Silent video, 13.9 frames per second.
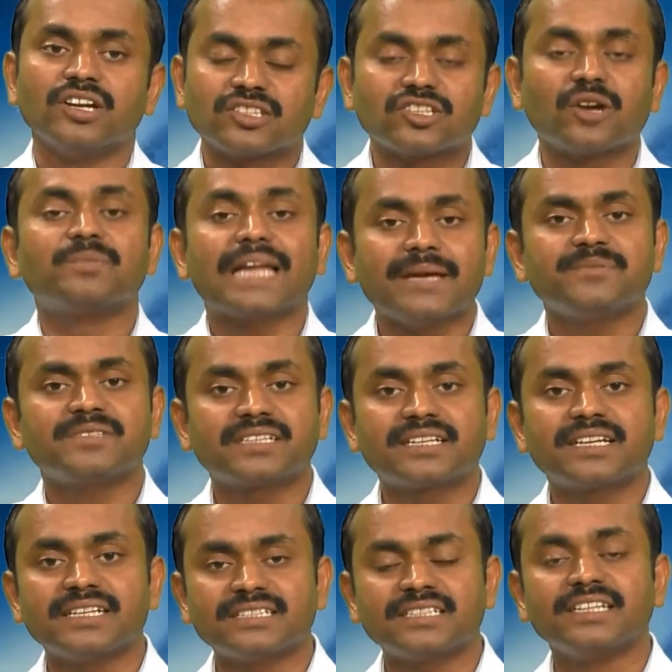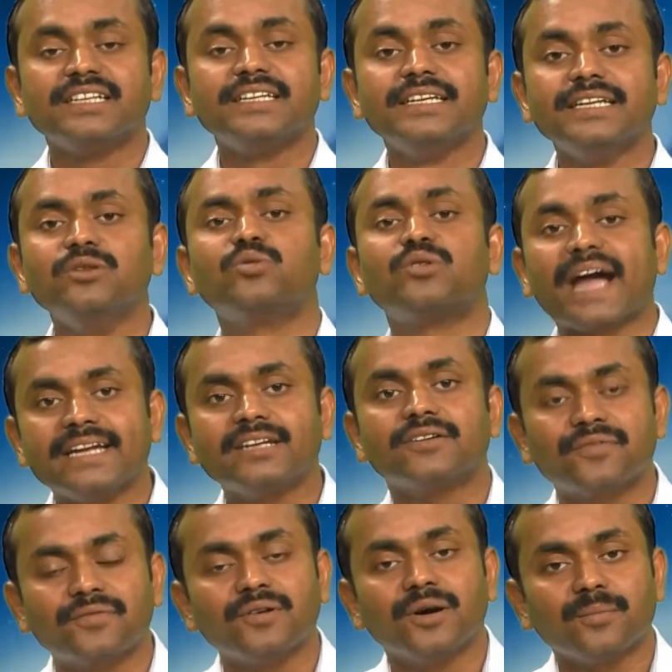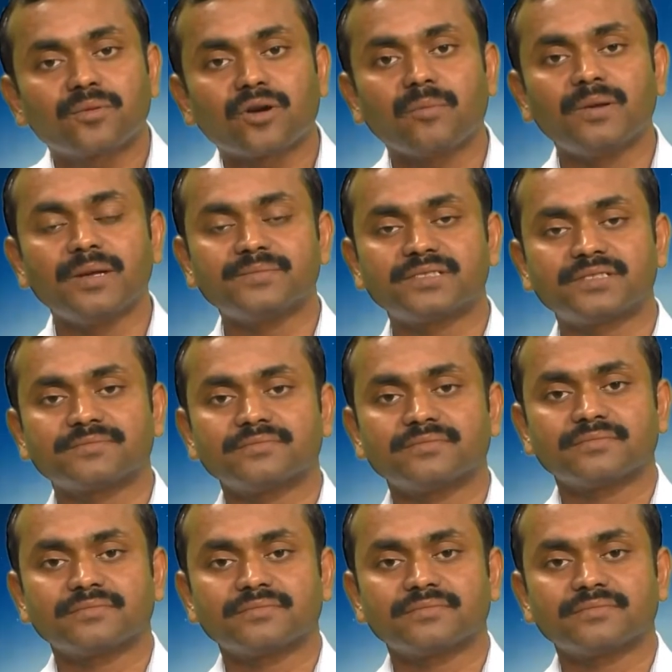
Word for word: sometimes create new kind of problems